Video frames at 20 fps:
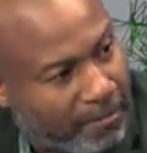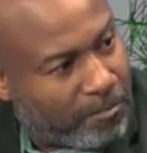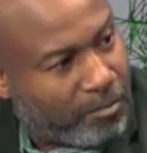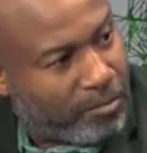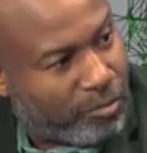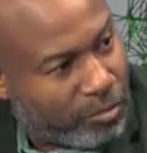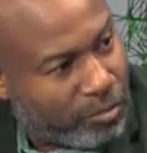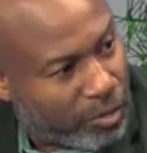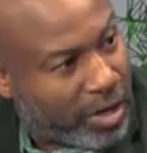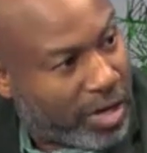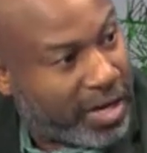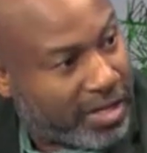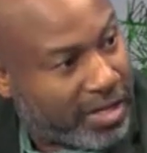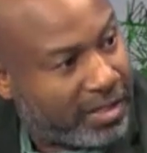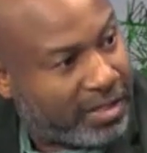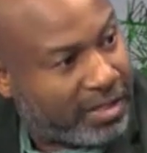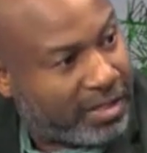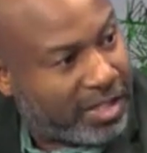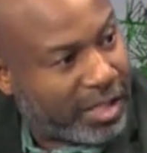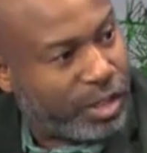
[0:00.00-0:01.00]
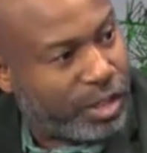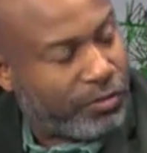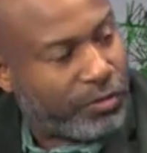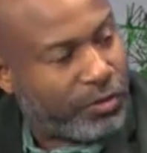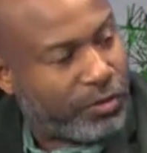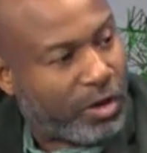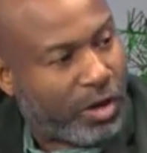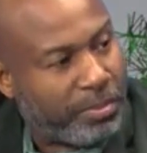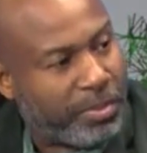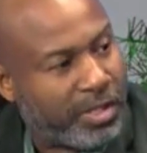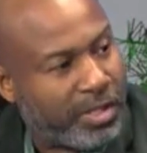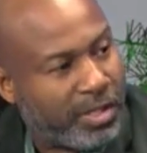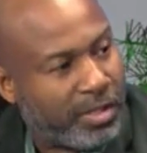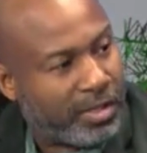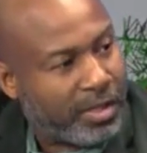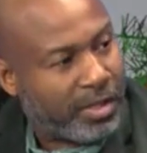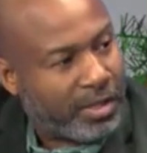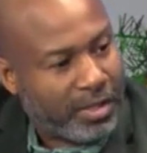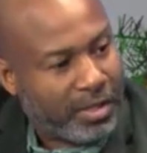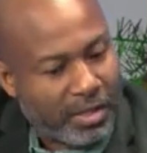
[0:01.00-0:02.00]
right, that you've copied,
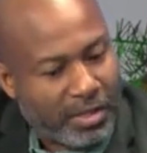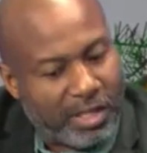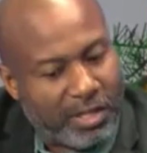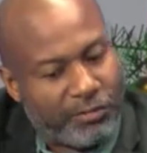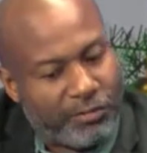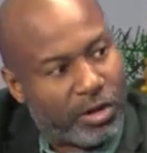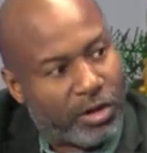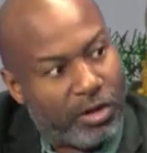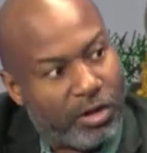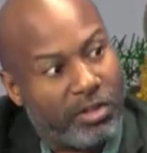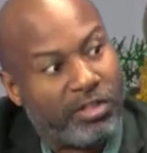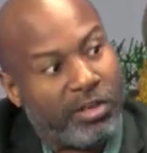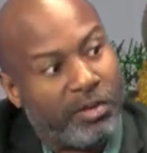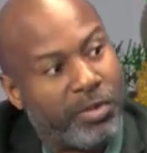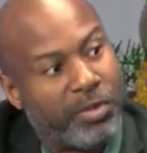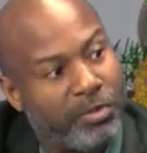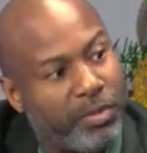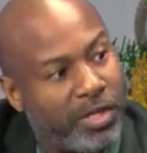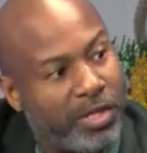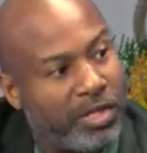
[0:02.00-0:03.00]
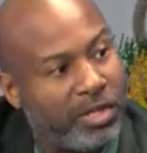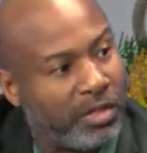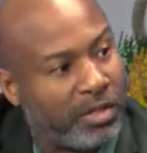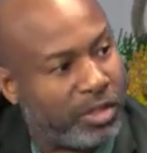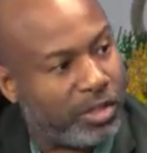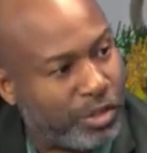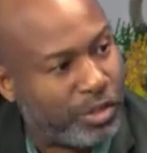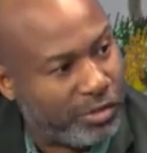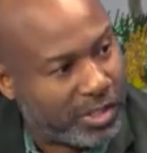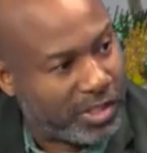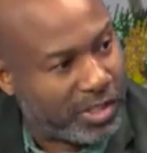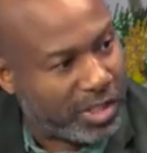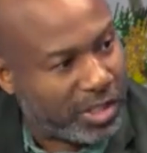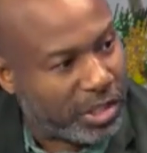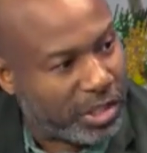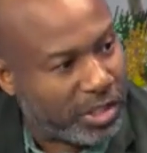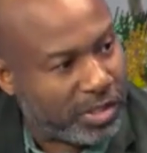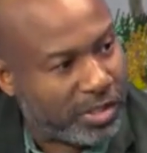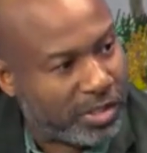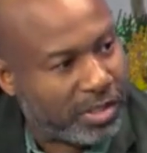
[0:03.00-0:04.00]
give to other people in other
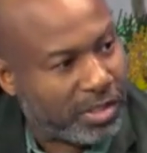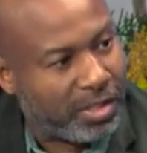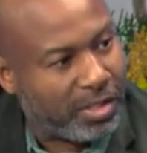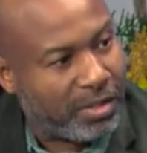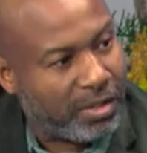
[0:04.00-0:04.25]
jurisdictions.